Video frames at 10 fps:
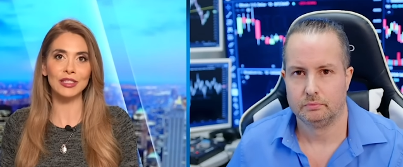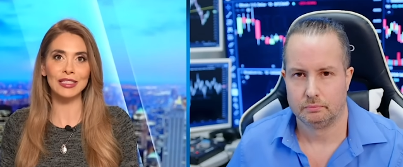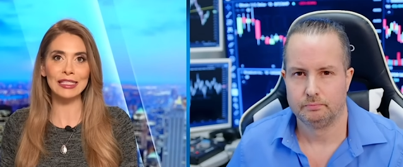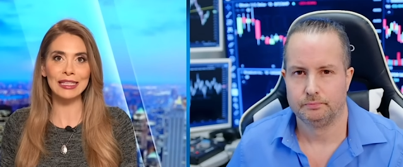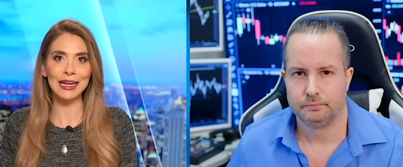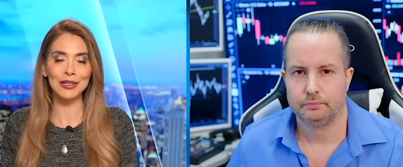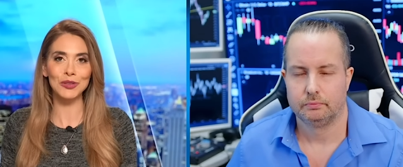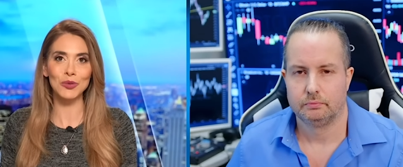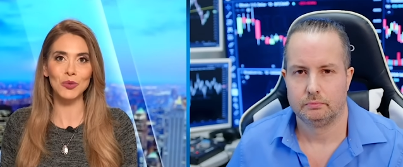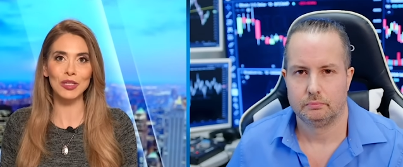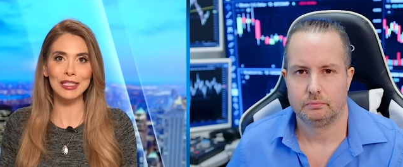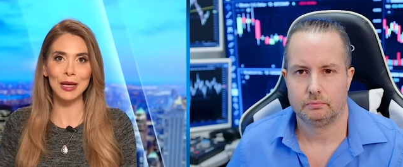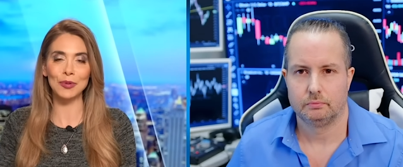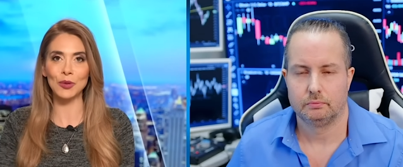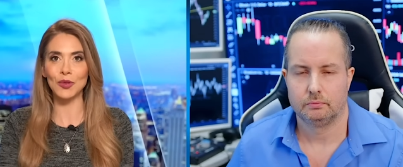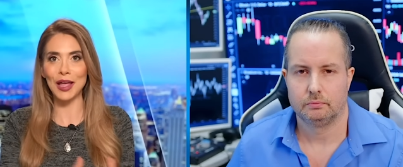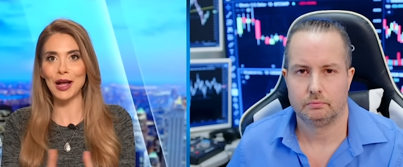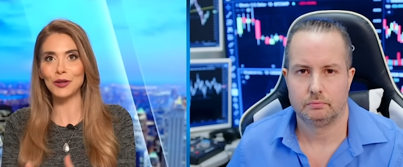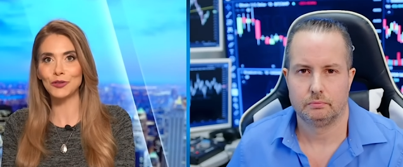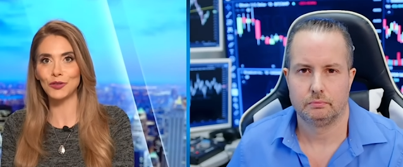Speaker 1: understand what's happening with
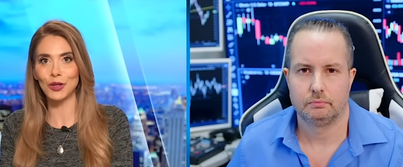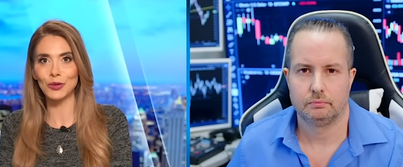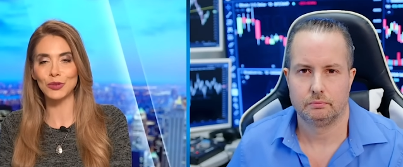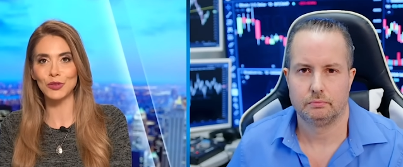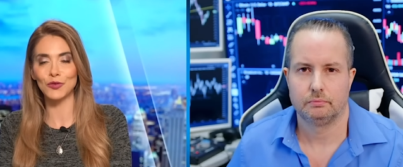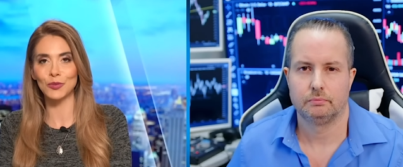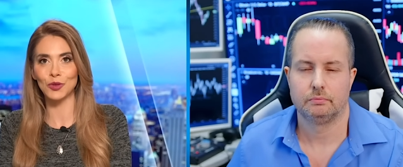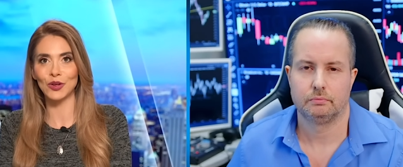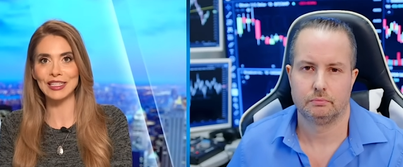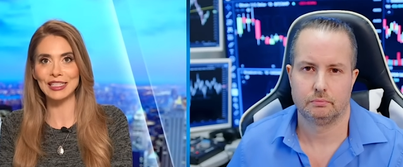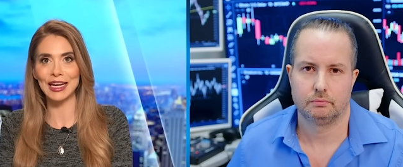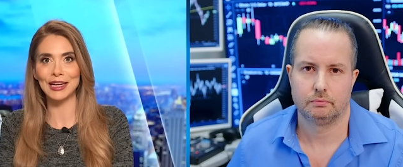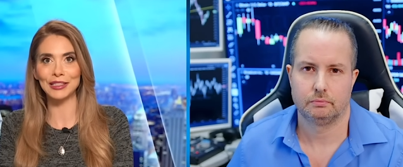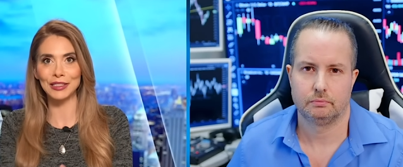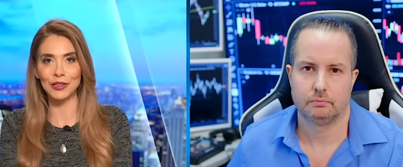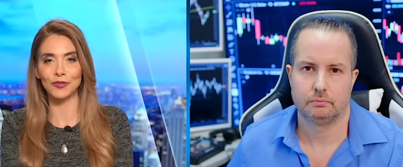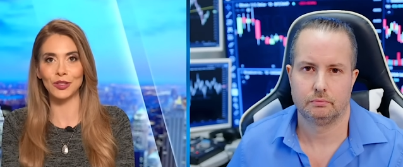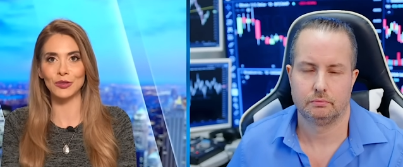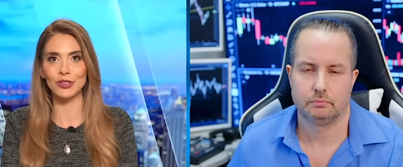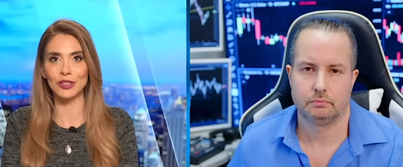outflows from Grayscale and
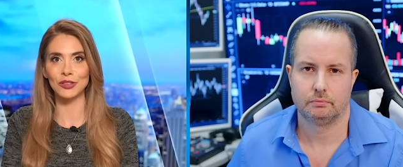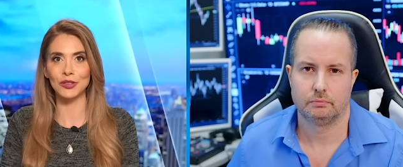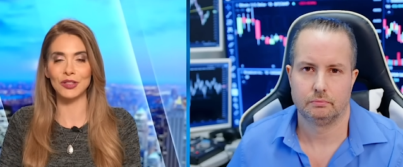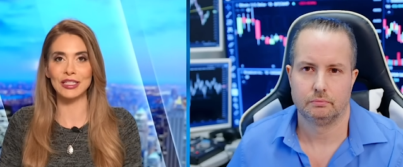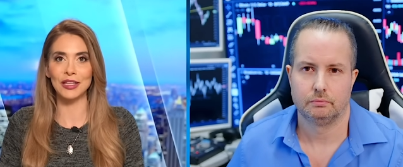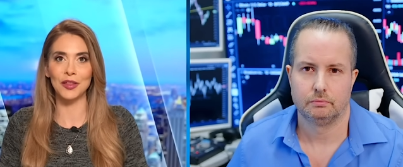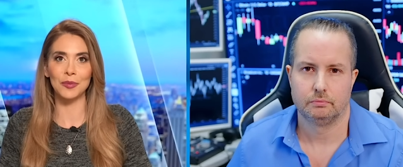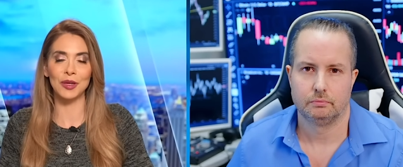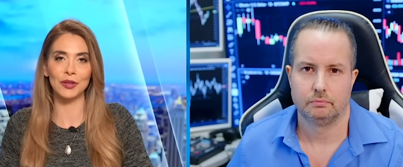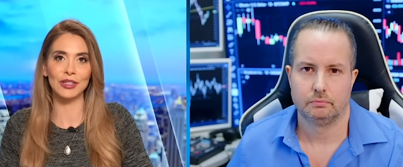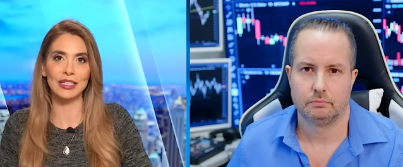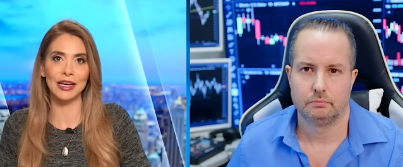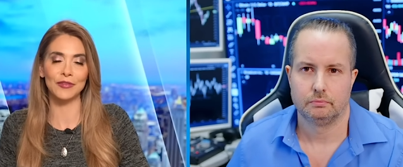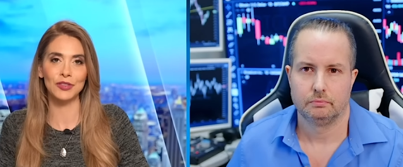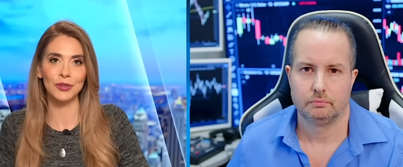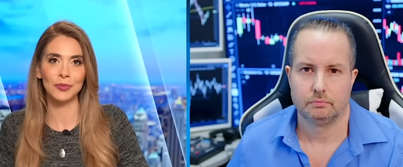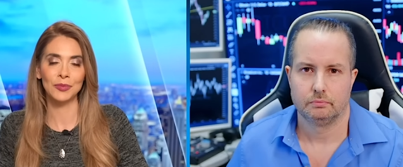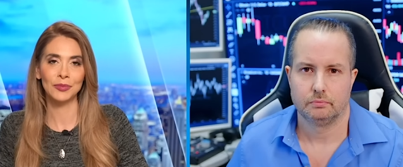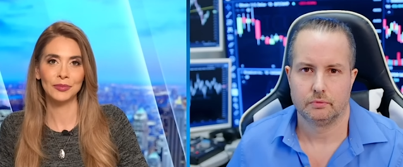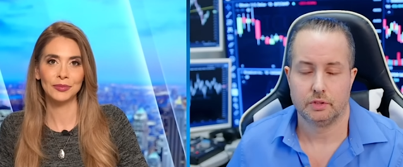inflows into these other bigger ETFs.
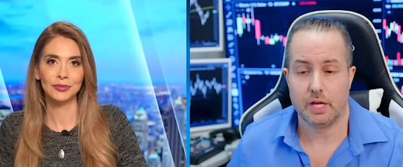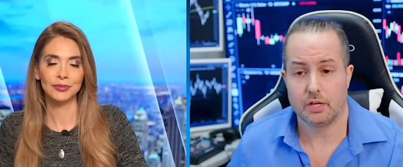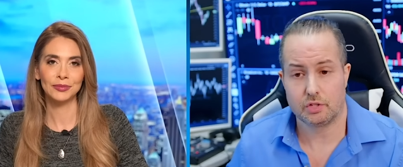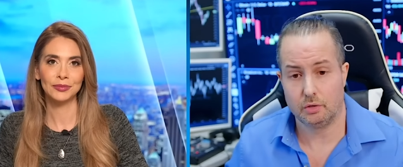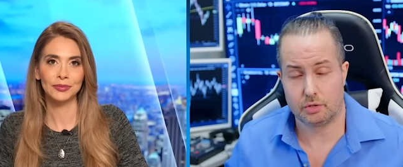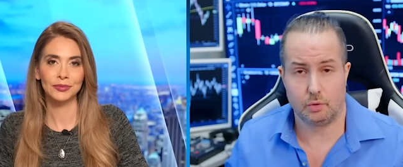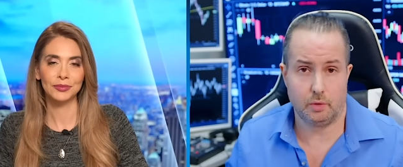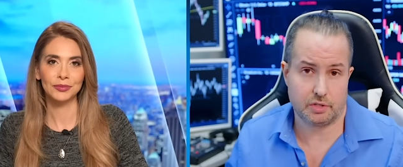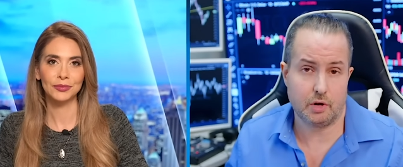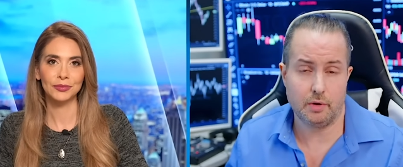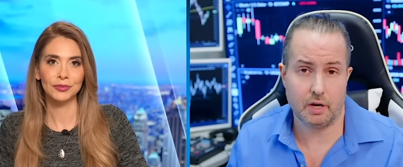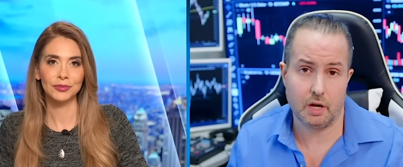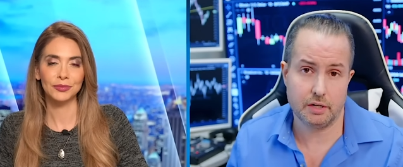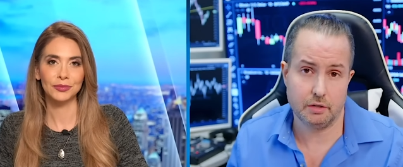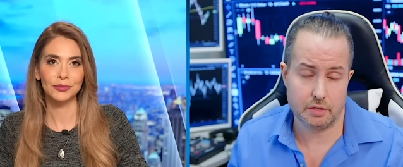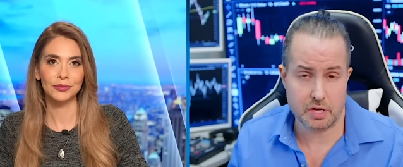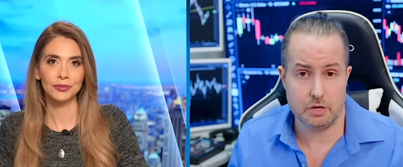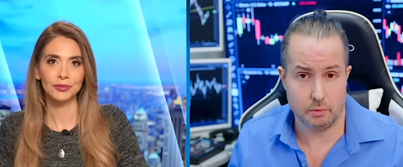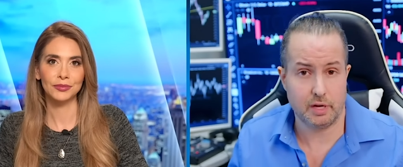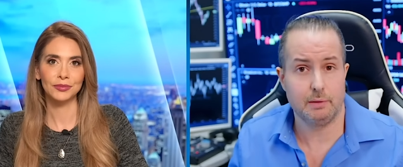
Speaker 2: Yeah, so what's going on here is,
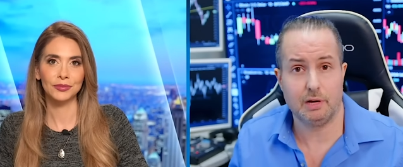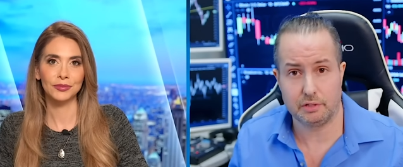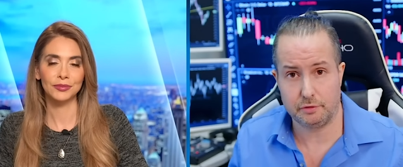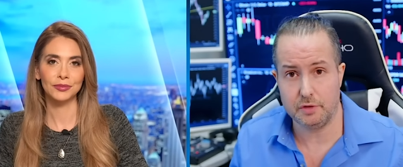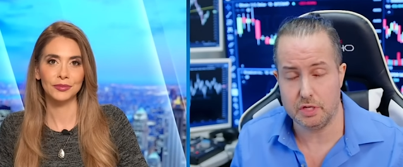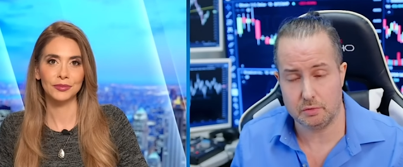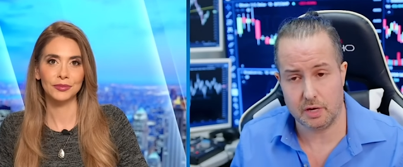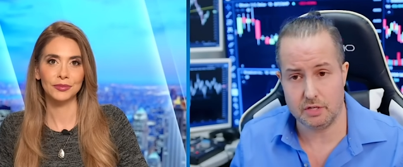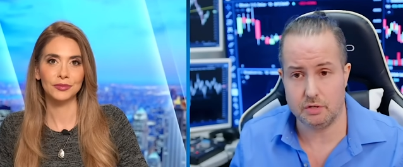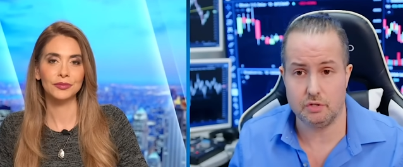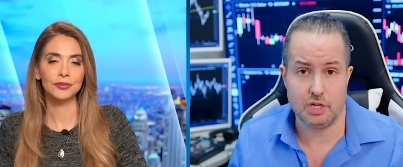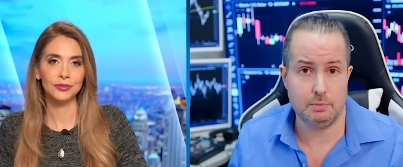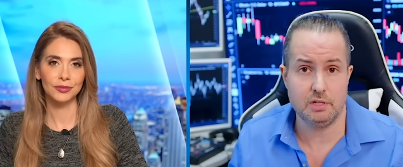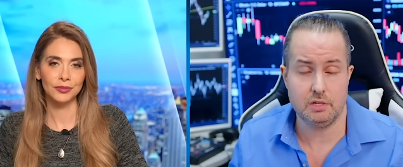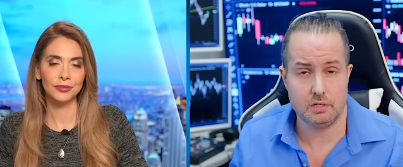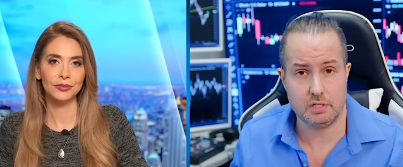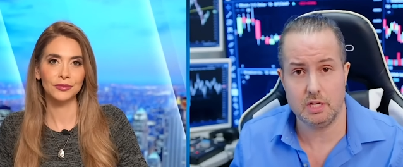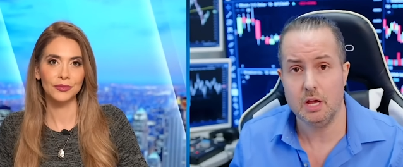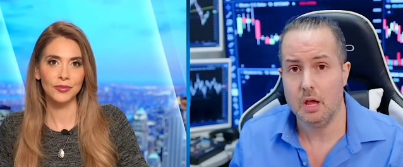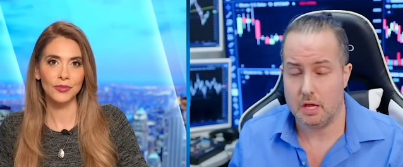and you're right about the fees, right?
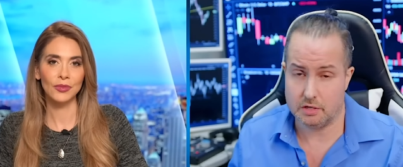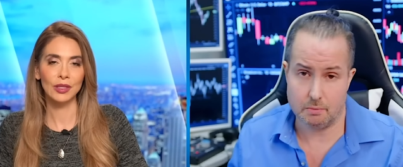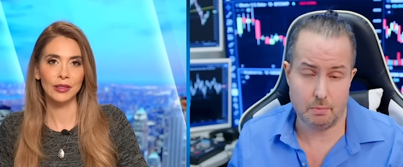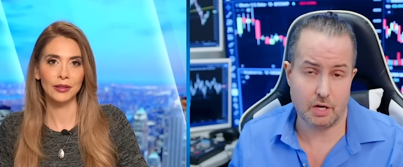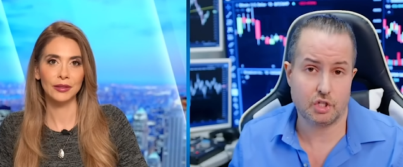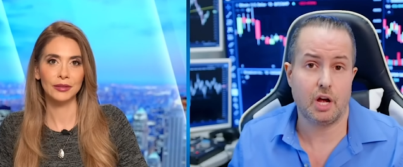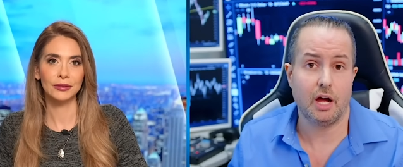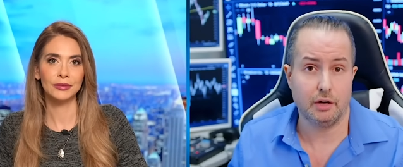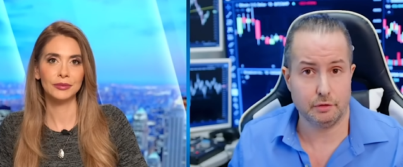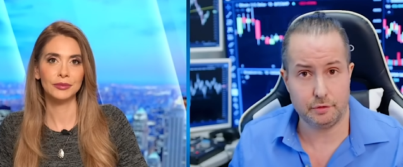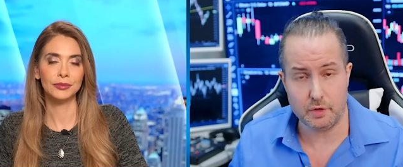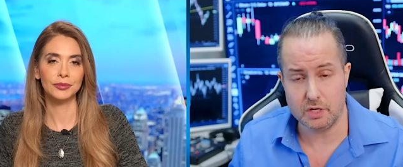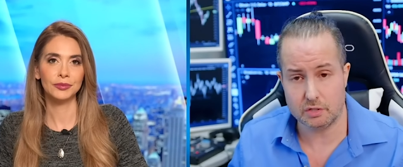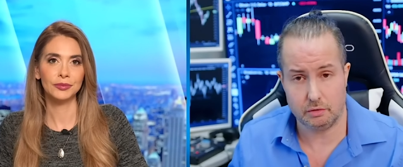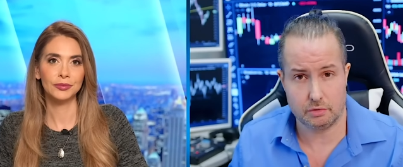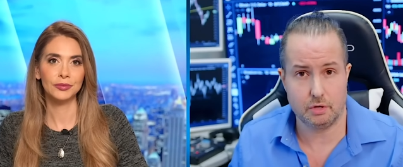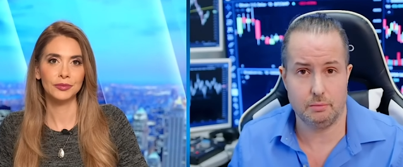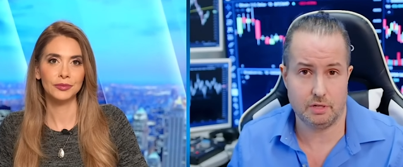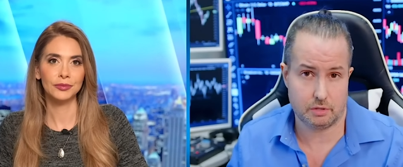GBTC is a much higher fee, so there's going to be a